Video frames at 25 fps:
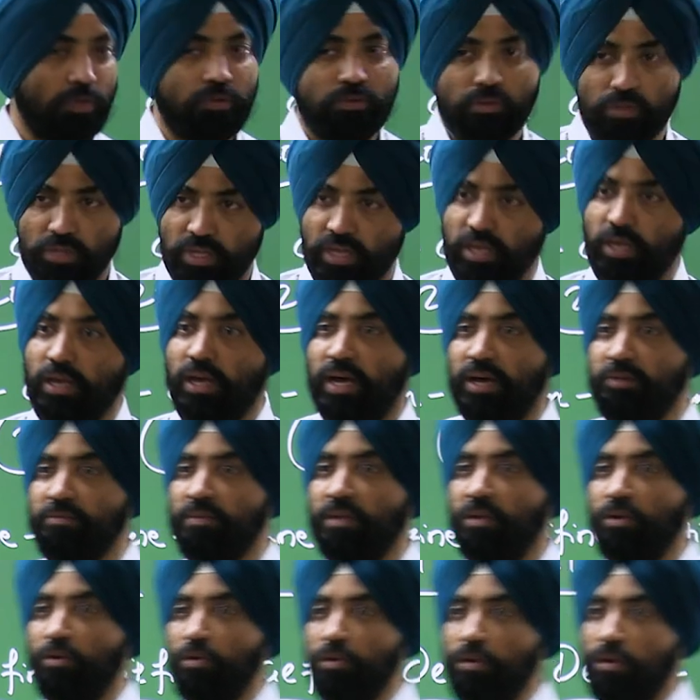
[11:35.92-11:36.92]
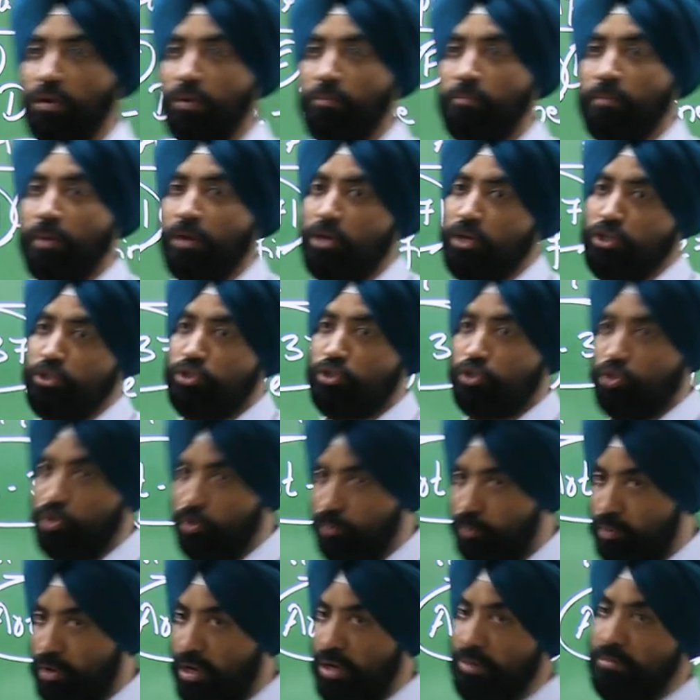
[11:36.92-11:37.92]
So they have their own, because
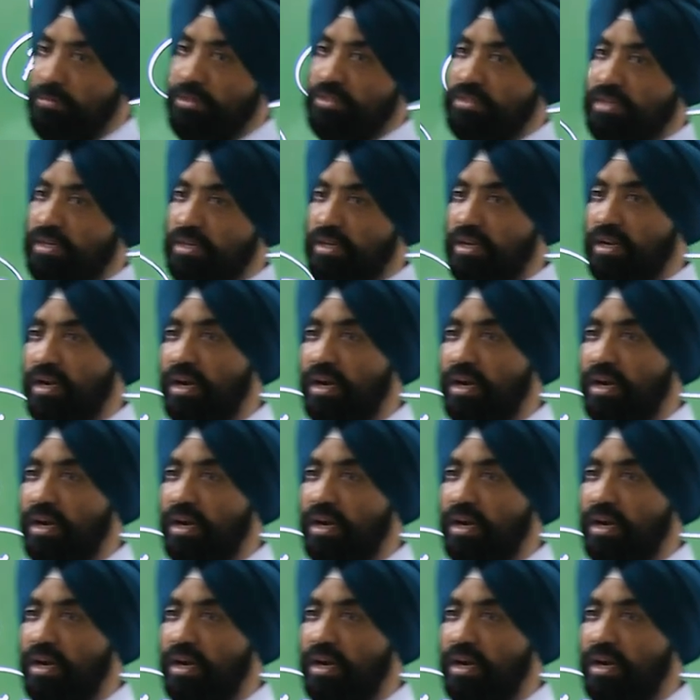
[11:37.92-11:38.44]
you promised under